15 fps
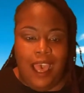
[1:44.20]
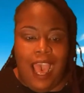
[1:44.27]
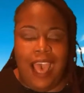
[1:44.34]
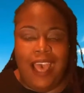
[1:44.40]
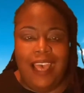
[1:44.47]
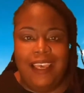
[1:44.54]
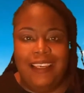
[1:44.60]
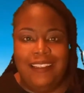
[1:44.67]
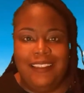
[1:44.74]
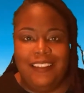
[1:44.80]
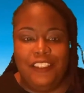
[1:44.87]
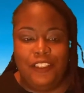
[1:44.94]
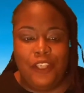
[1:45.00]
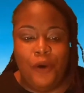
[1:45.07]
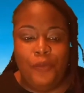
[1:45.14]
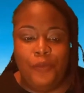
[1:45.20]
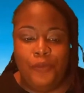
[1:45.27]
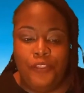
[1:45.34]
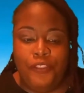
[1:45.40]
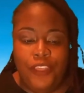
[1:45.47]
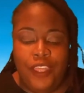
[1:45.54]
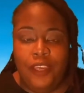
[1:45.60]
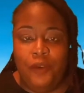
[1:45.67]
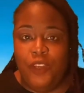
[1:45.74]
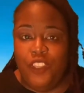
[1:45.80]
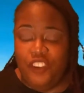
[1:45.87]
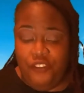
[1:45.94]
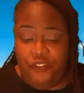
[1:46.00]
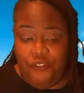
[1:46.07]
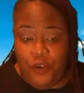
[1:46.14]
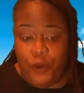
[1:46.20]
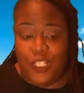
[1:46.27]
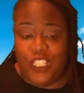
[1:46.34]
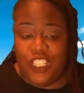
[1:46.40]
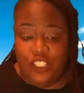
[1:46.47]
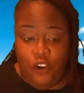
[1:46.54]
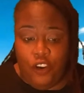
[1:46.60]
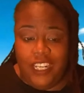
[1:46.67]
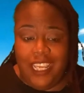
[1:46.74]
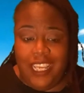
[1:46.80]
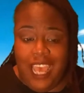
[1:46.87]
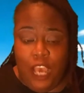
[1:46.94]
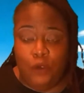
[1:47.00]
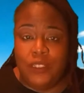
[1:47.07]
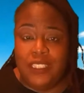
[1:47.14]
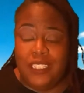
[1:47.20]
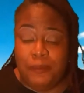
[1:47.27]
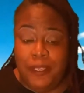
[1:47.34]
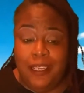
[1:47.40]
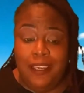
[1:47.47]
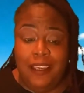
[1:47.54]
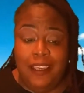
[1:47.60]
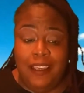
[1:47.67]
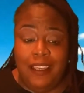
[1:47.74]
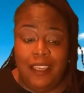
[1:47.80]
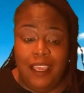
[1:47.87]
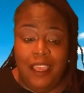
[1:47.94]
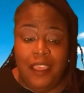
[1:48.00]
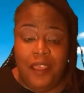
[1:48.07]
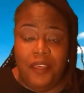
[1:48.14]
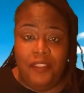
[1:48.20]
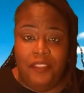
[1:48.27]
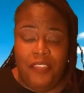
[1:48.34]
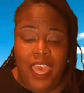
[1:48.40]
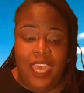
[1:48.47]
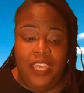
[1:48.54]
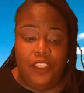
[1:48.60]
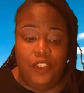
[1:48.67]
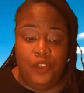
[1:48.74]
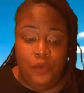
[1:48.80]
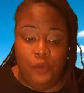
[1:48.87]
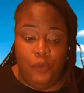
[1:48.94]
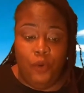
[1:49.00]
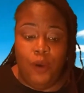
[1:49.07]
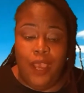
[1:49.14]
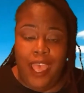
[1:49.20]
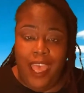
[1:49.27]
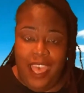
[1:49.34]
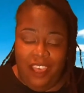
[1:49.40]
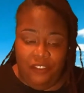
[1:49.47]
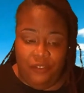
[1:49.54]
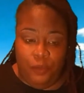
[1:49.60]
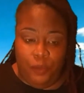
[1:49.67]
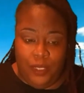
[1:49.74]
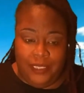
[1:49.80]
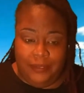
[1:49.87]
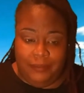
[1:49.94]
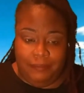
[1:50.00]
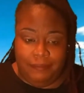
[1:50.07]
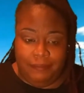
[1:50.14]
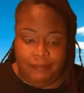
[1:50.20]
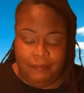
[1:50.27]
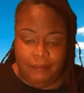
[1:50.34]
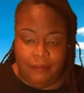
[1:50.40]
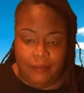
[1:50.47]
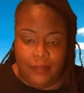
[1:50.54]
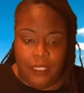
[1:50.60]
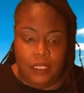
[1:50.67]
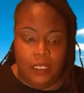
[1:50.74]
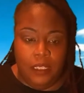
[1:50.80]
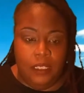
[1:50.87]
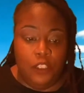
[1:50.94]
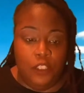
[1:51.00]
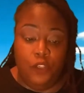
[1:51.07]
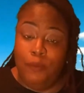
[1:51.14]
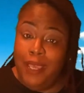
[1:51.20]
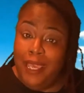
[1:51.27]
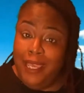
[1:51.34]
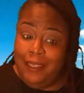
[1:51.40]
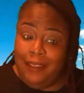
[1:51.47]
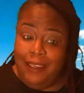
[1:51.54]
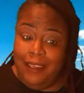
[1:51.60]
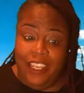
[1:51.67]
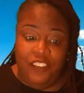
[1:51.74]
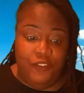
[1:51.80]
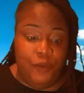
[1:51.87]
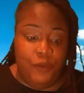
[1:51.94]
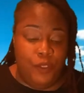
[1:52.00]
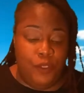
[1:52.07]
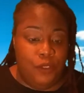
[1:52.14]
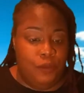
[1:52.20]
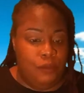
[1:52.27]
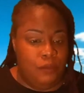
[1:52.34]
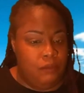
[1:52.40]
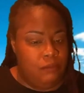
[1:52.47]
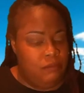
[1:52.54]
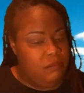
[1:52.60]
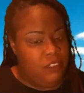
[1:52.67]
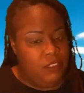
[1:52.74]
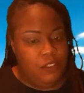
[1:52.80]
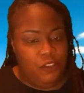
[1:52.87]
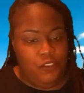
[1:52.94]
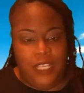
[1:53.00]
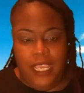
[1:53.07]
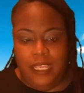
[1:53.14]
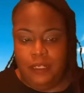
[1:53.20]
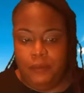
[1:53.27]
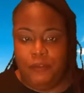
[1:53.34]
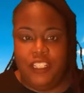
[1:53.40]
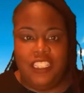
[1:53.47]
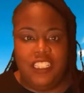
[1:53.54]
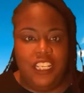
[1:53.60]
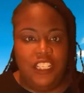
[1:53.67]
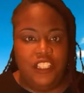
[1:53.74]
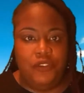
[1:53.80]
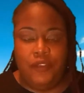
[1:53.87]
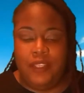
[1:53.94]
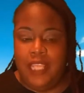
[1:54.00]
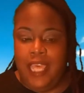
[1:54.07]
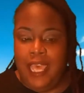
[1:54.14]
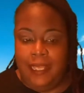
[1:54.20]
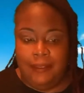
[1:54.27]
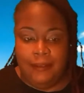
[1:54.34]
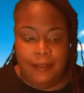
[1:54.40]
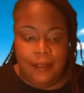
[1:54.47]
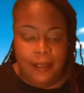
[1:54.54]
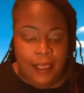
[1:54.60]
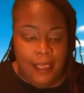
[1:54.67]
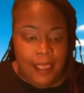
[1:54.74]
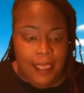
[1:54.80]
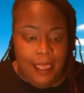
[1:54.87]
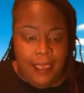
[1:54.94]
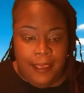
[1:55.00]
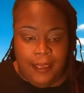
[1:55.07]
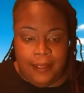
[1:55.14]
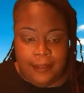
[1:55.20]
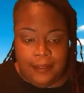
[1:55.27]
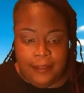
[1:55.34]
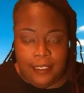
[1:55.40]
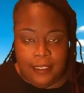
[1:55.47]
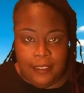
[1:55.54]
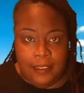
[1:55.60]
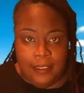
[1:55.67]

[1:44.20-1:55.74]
I don't think when you're first starting out speaking that you will have one. You may, and if you do, create a presentation on that and